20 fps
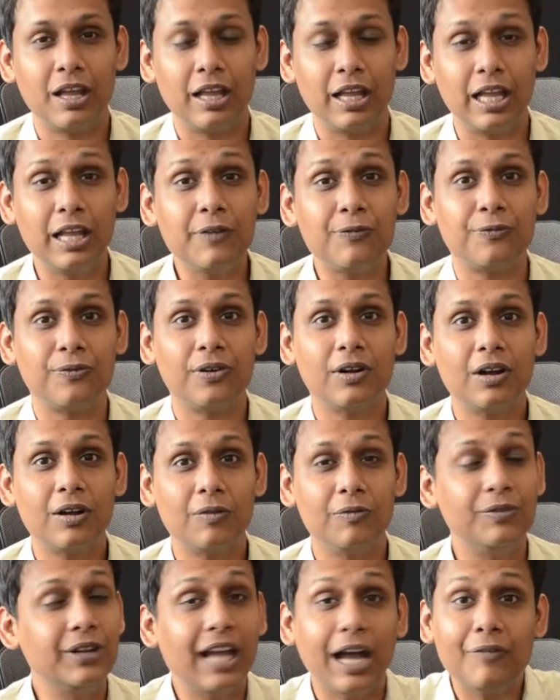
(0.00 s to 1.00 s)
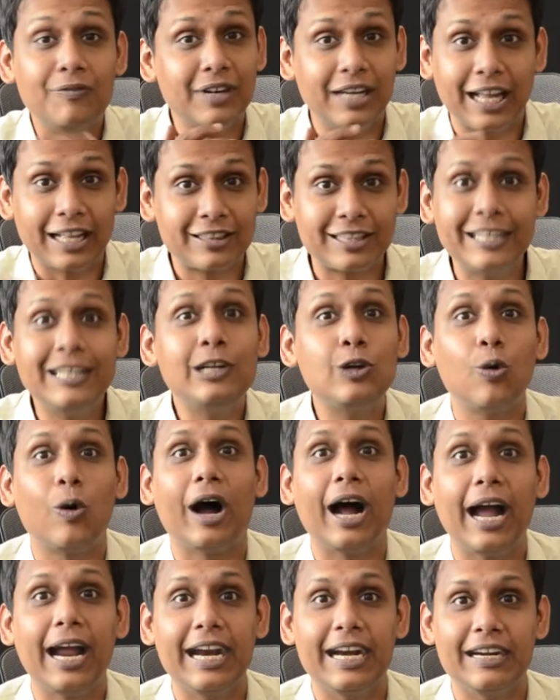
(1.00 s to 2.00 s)
If we have nothing to
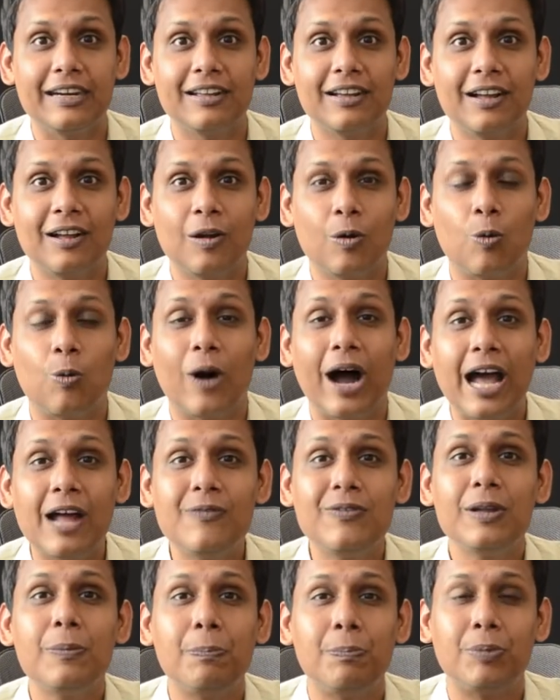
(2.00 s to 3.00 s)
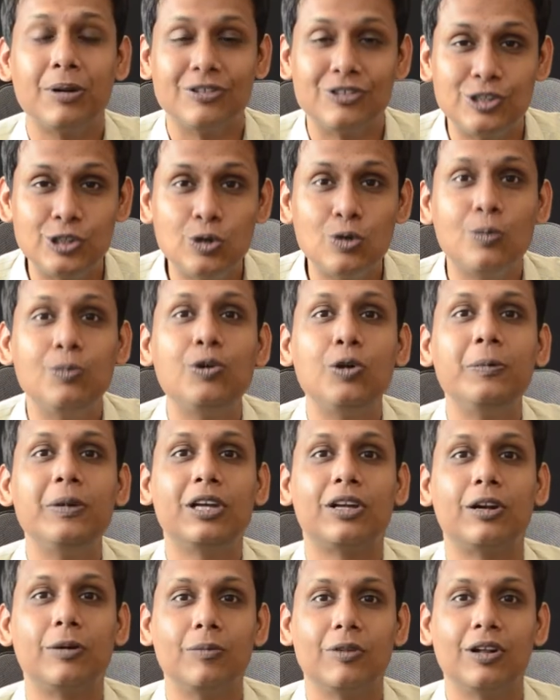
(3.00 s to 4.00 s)
hide, why are we presumed to be
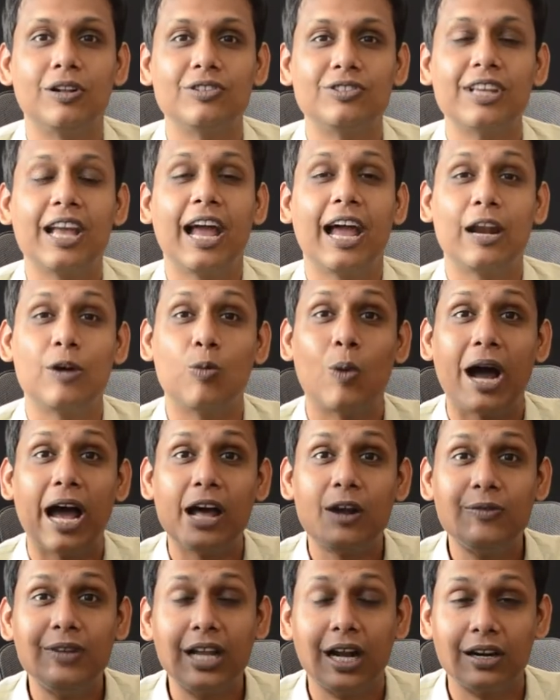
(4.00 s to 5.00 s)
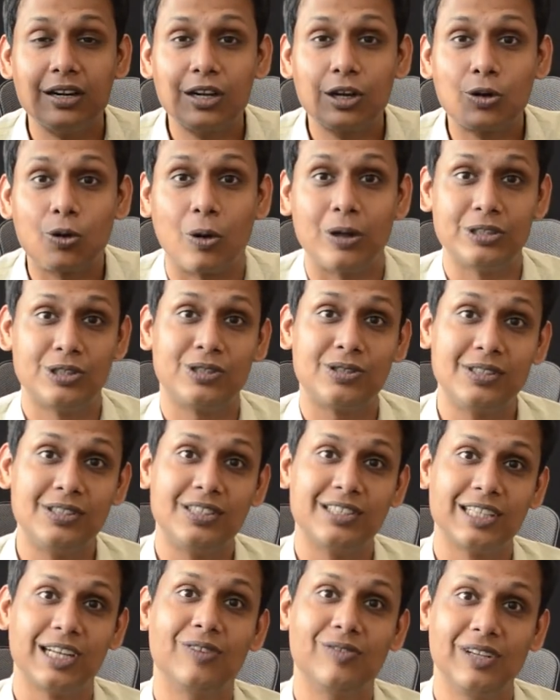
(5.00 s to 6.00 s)
criminals, and why are we under
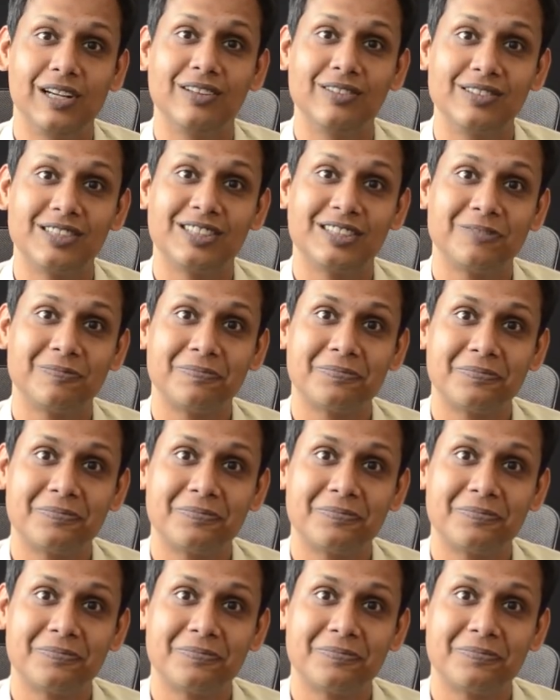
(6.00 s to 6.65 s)
constant surveillance?